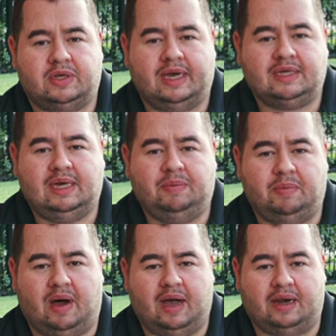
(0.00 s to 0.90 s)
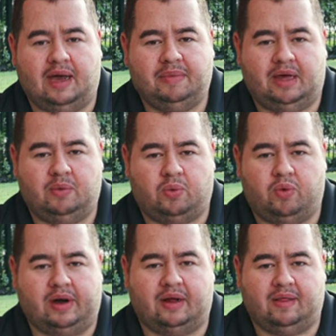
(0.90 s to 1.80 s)
So, guys, keep in mind, I'm not
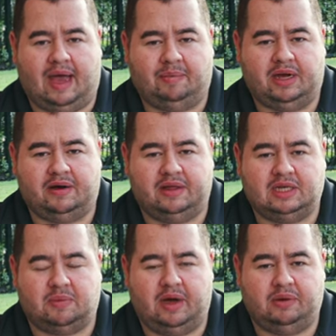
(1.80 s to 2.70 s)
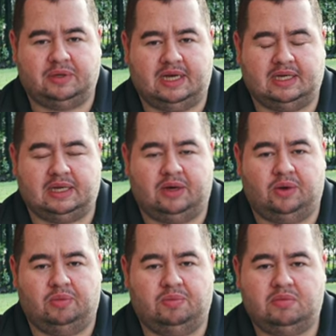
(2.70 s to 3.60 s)
running a lab here. These are my own tests at
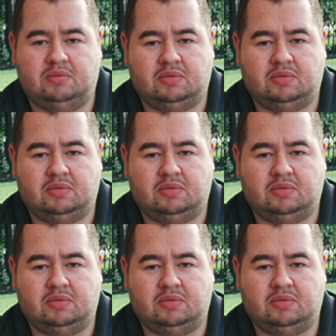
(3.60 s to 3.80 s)
home.